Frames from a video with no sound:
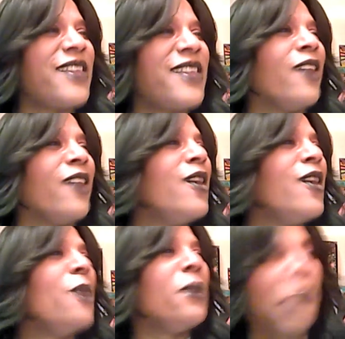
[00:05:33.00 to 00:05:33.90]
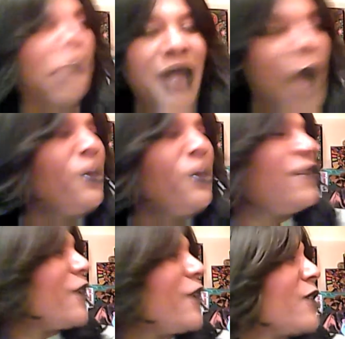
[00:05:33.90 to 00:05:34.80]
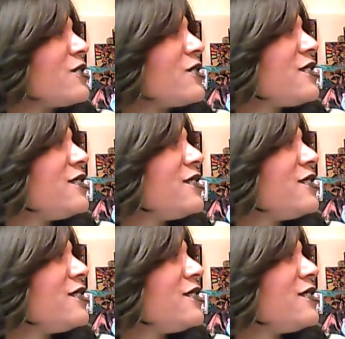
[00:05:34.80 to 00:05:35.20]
down, but blow me first?